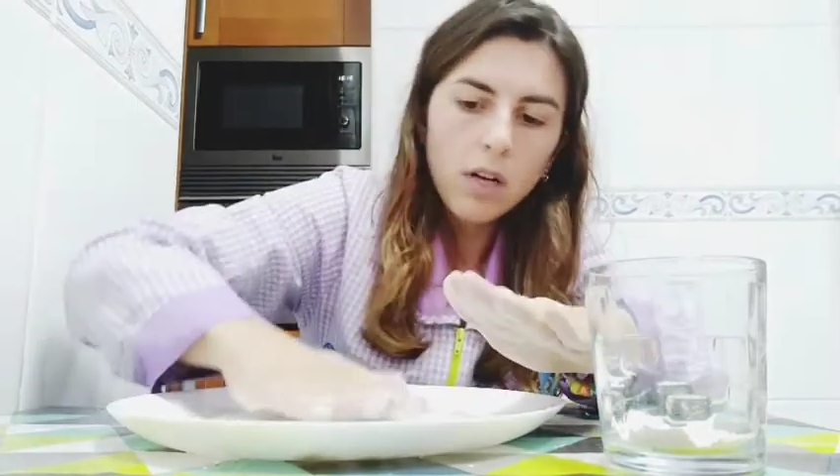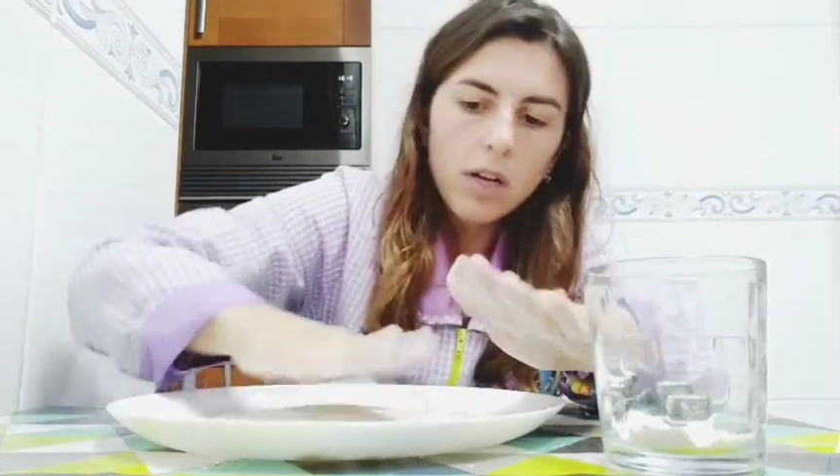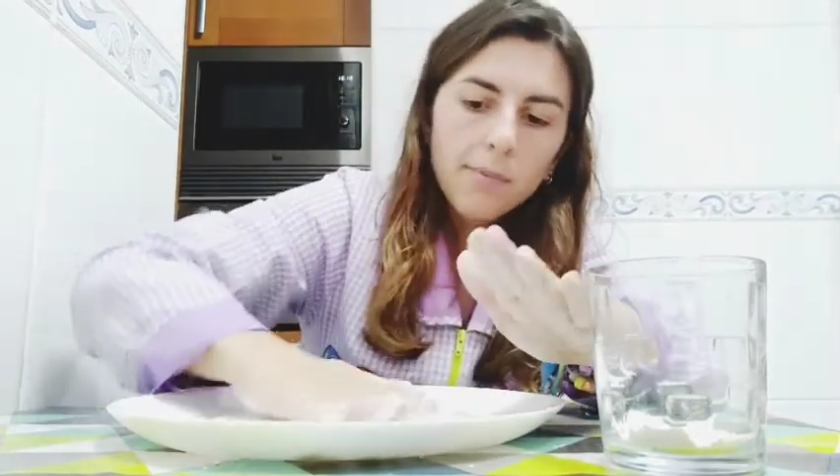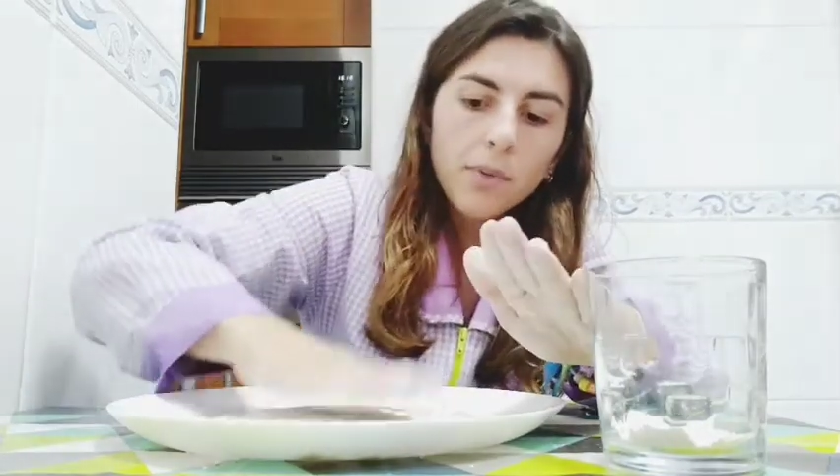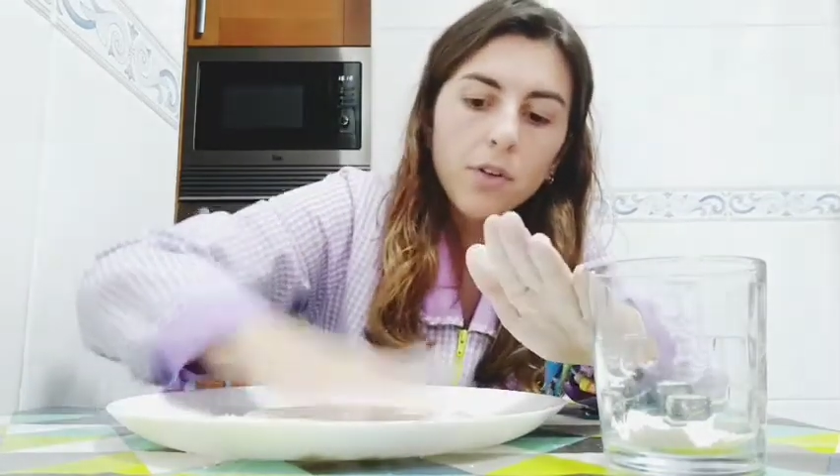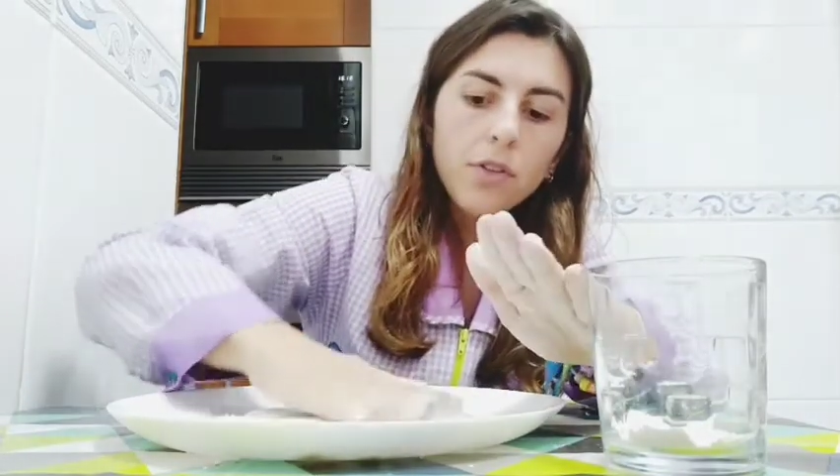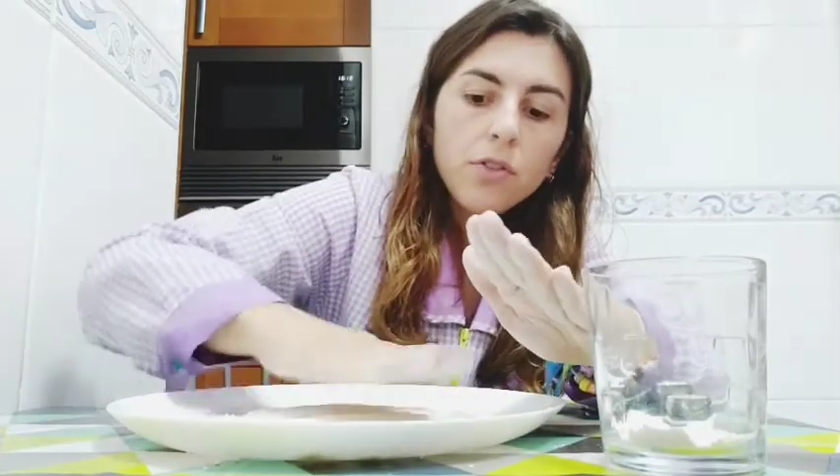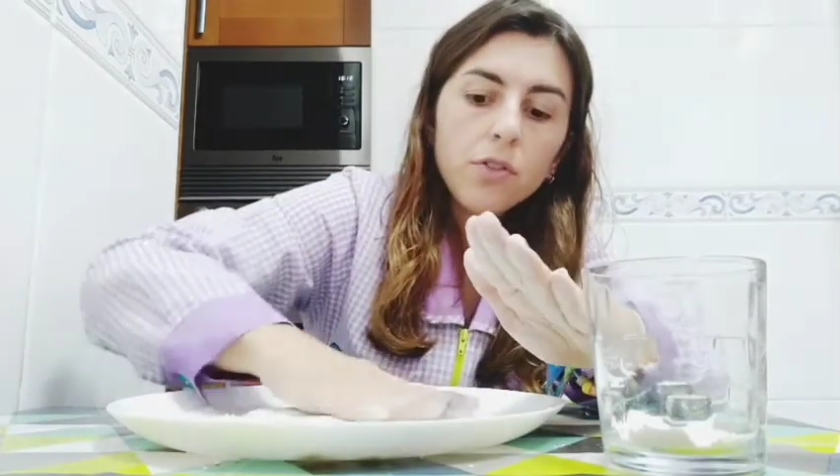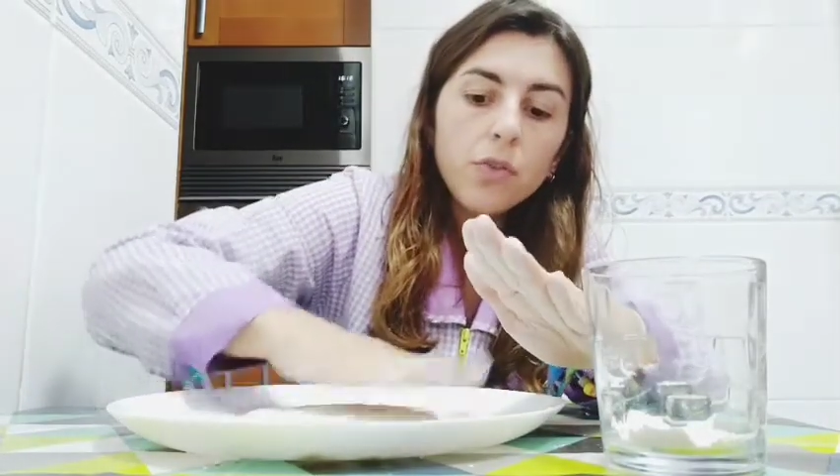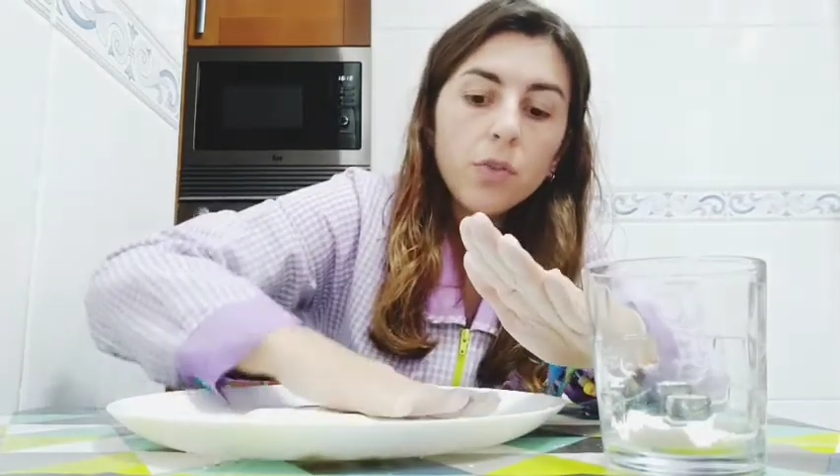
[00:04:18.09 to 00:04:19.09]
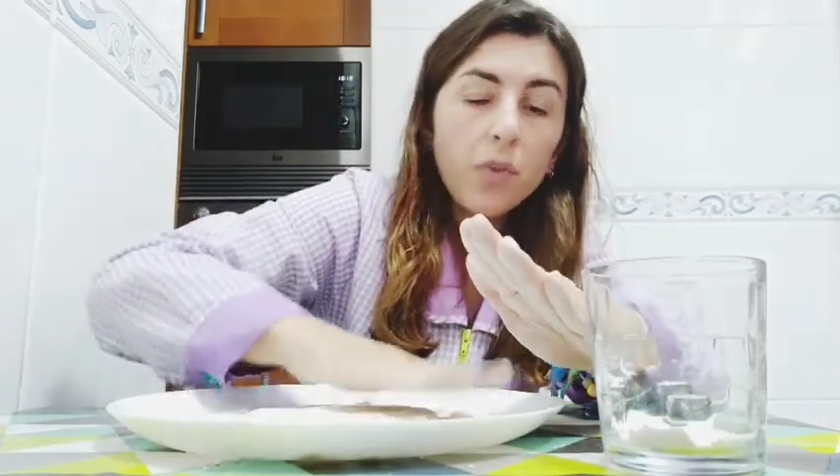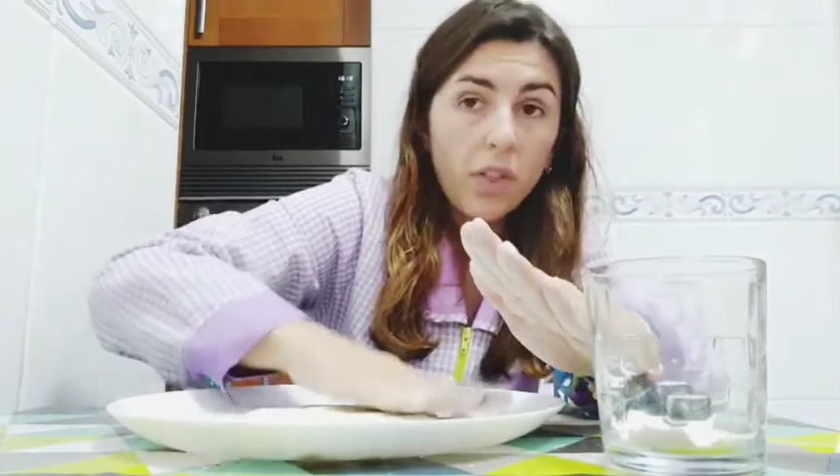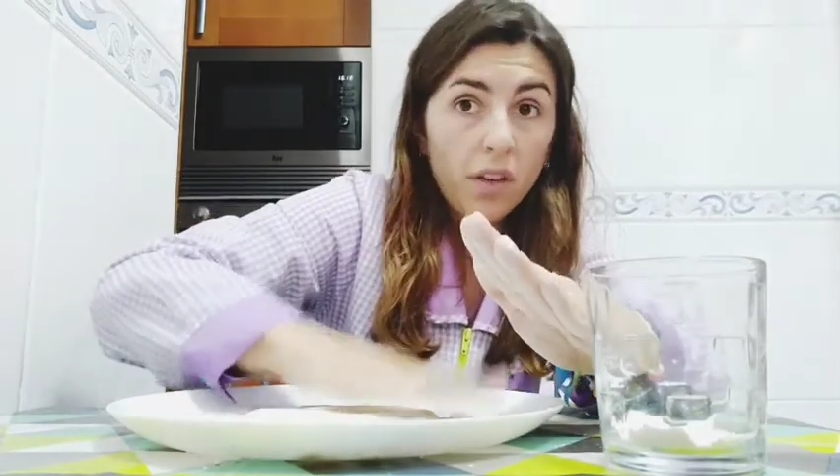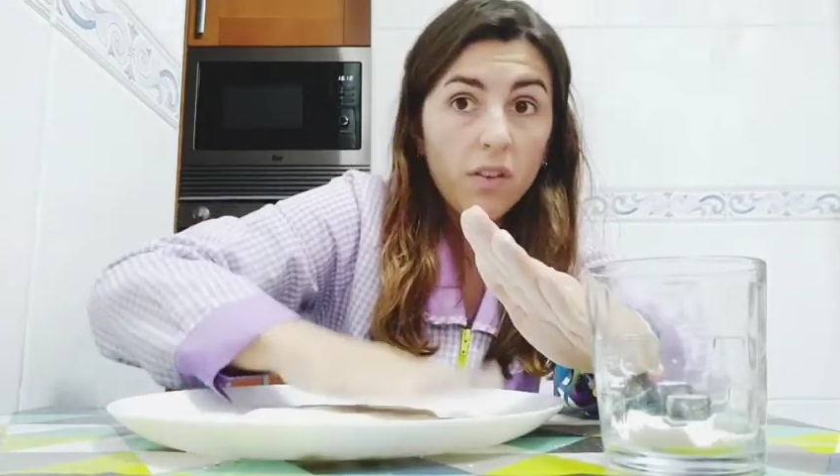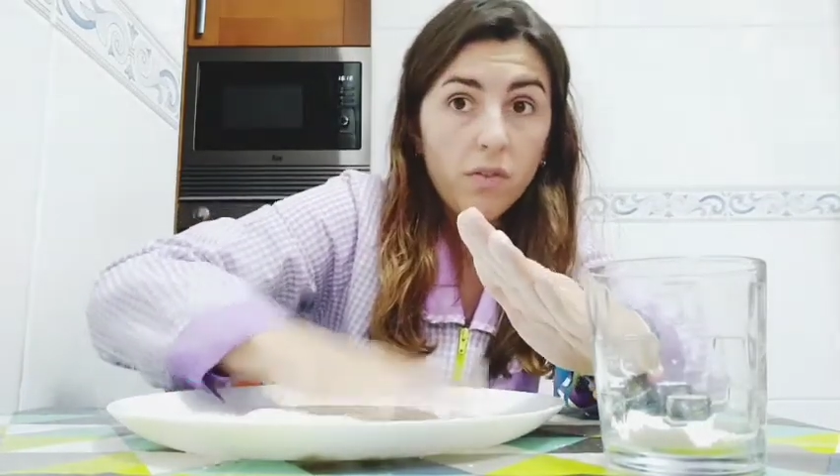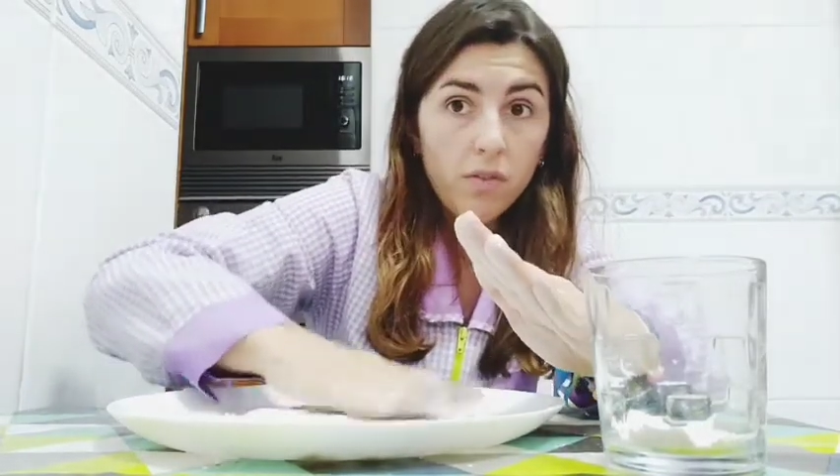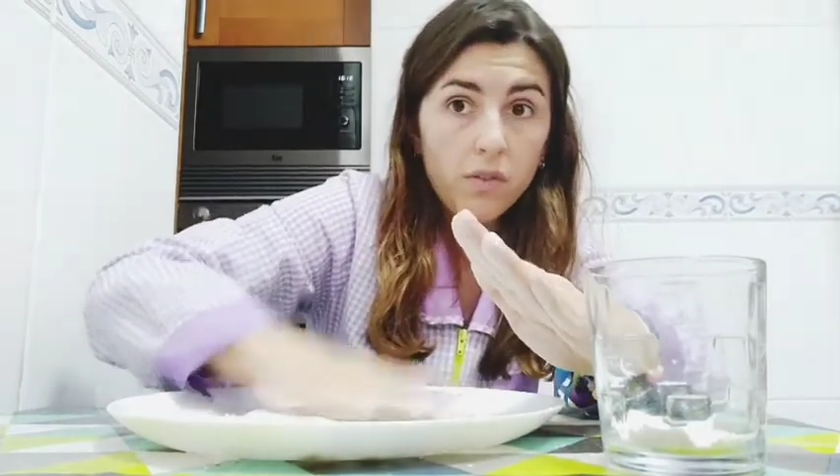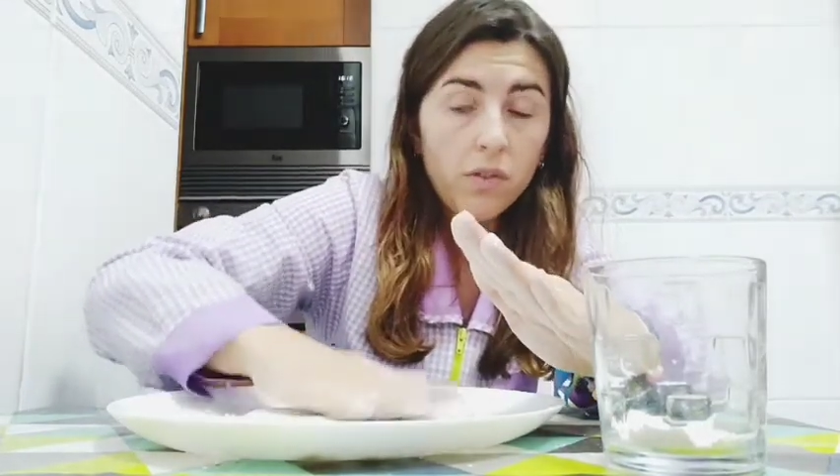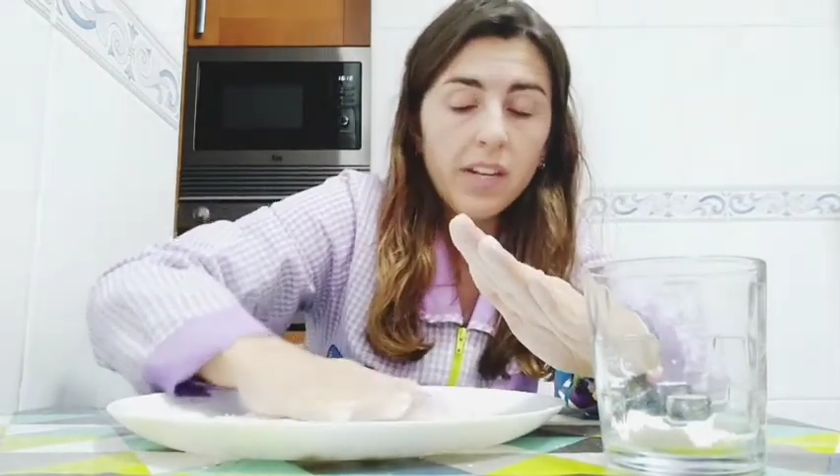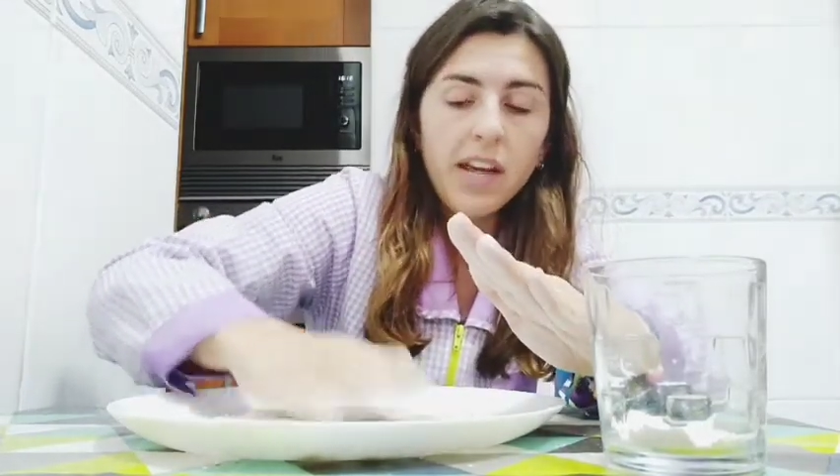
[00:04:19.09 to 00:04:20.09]
I'm going to do it with a
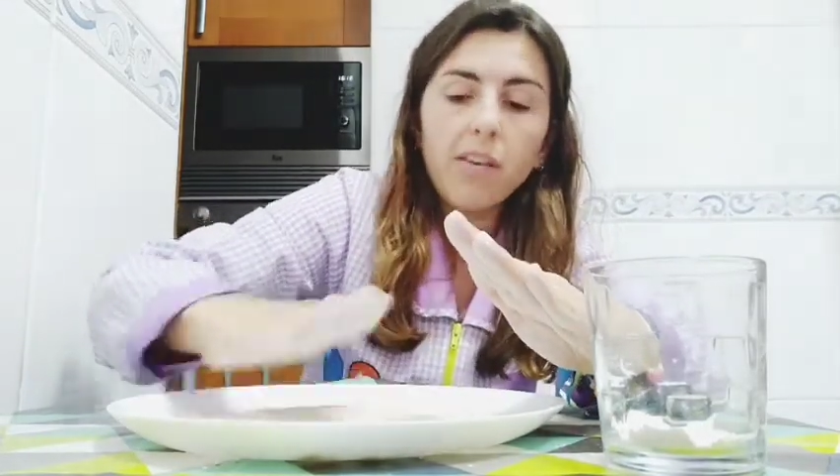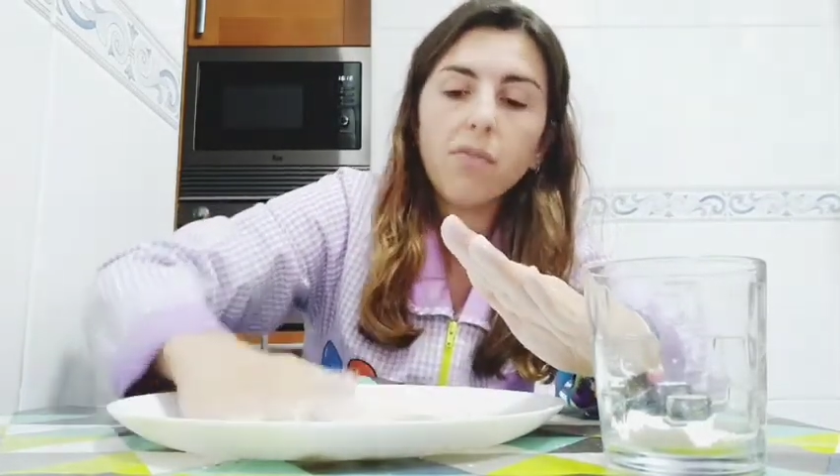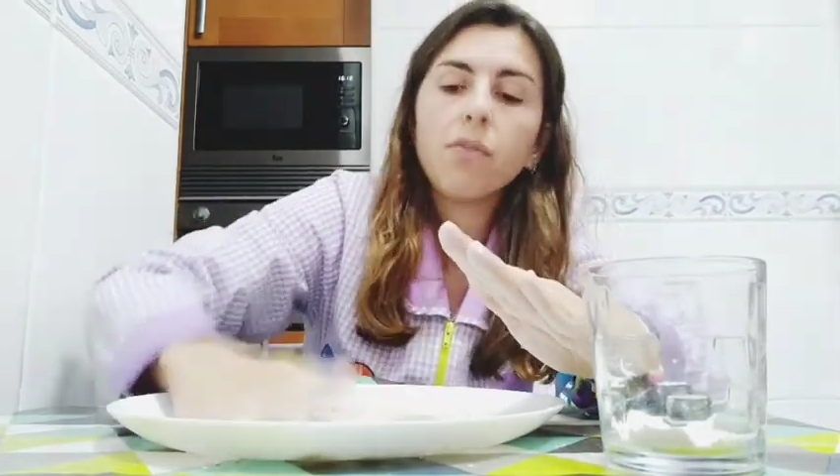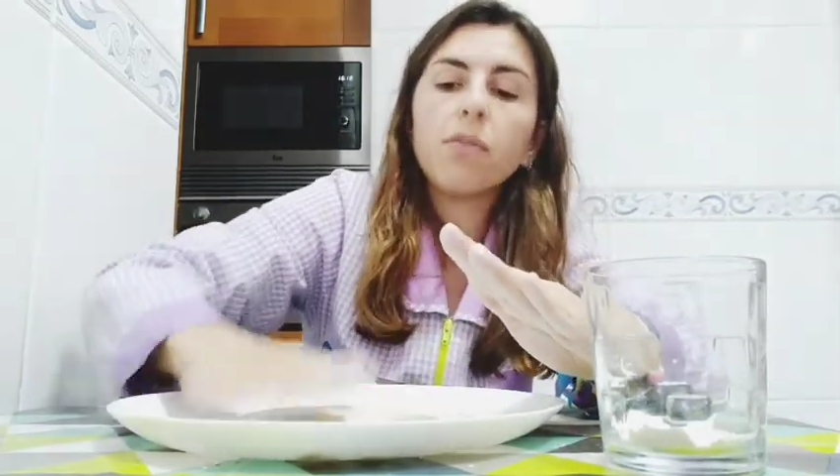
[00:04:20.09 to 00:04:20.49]
knife.